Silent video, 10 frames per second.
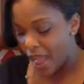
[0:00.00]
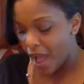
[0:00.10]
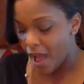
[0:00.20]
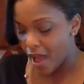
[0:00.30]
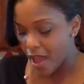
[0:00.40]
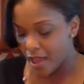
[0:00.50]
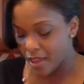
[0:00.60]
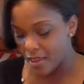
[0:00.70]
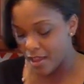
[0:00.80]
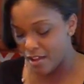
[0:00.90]
I
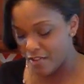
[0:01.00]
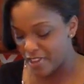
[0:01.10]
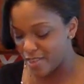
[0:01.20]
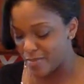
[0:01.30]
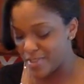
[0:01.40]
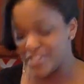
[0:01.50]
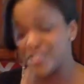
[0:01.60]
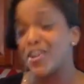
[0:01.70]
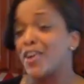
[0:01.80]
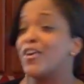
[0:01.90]
love she
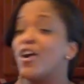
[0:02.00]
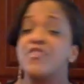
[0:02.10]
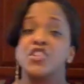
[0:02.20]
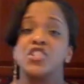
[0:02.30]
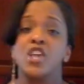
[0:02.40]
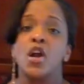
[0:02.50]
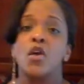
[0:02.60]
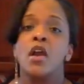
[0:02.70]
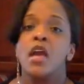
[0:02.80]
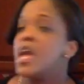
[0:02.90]
started off the show,
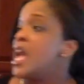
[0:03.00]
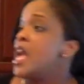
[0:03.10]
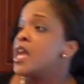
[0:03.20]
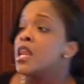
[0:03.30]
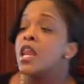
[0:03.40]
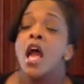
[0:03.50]
and